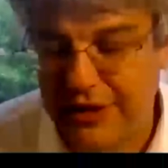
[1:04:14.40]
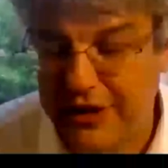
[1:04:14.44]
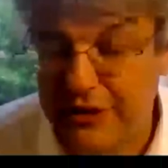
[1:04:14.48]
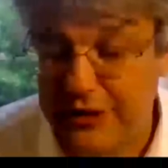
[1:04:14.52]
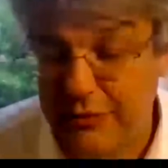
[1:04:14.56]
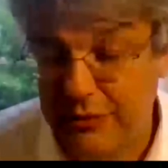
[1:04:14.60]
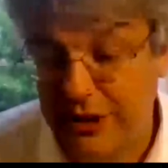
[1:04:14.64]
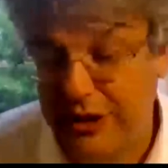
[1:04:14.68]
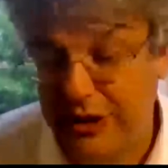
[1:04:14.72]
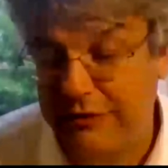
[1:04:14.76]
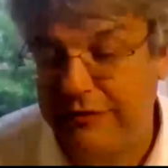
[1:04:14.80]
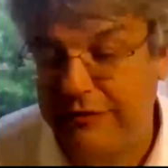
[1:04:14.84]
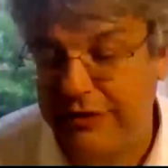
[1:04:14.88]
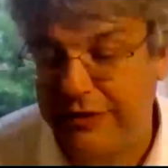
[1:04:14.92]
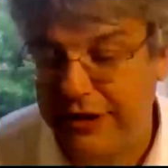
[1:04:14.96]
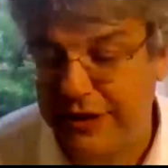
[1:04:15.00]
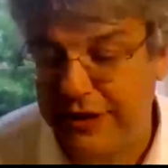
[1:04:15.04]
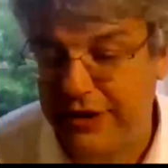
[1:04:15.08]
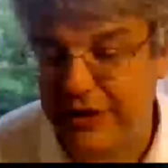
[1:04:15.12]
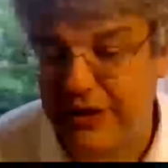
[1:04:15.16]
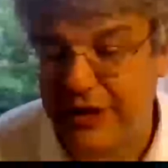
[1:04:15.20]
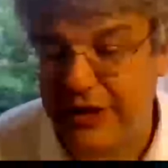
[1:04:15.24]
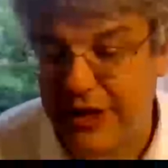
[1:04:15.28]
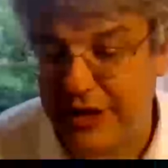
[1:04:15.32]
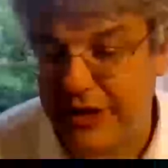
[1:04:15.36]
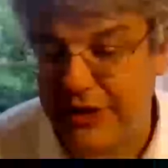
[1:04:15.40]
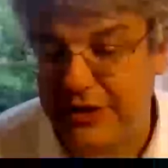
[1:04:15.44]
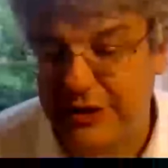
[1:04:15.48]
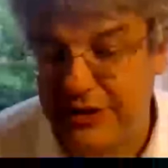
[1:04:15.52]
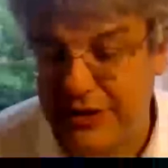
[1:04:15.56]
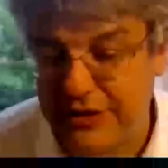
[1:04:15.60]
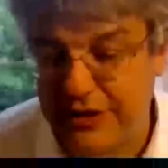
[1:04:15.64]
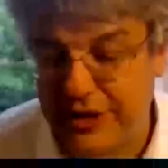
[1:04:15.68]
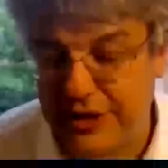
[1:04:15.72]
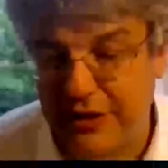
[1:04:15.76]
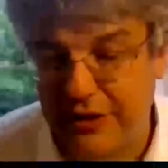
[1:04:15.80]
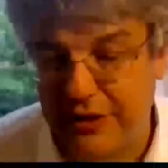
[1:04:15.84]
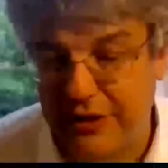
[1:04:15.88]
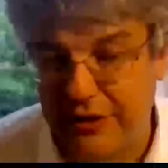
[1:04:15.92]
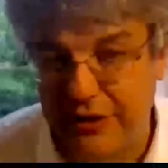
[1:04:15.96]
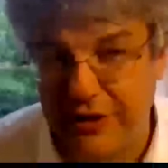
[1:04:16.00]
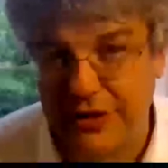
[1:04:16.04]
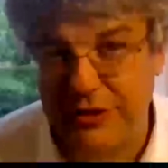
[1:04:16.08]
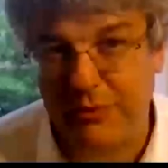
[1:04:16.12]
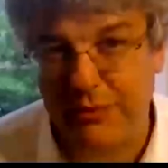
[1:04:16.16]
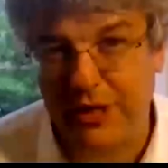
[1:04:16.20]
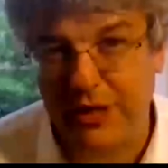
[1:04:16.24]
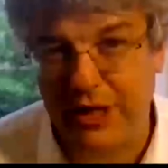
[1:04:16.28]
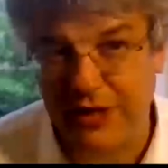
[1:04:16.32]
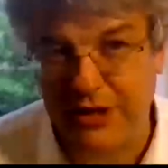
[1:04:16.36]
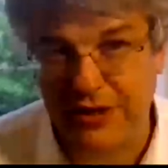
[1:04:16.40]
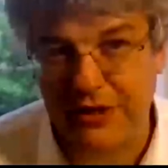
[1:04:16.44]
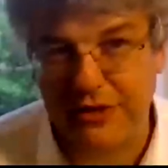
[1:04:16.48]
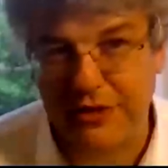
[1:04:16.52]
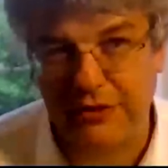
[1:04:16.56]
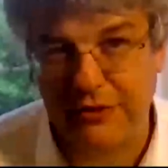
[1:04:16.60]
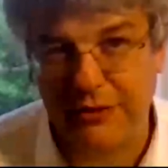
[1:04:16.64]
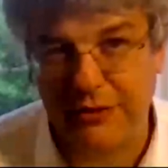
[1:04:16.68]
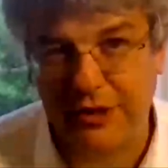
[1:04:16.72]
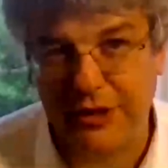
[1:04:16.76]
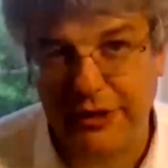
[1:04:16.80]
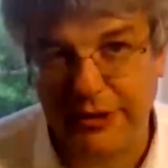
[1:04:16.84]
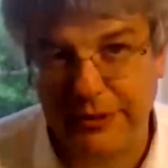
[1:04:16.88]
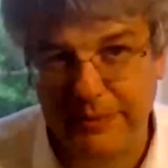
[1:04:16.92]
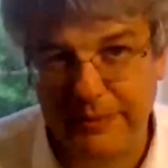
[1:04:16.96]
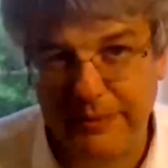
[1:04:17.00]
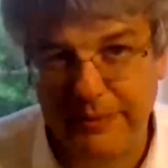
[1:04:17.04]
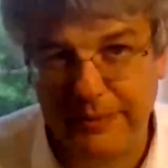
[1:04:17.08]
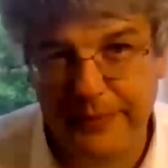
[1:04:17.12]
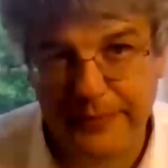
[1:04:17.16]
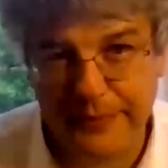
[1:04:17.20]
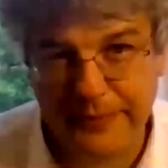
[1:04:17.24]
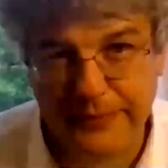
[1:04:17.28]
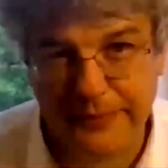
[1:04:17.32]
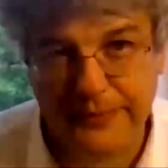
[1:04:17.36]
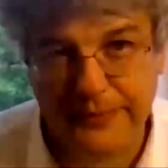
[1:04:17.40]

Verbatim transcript: And that's why you find in Asia generally it's managed so well.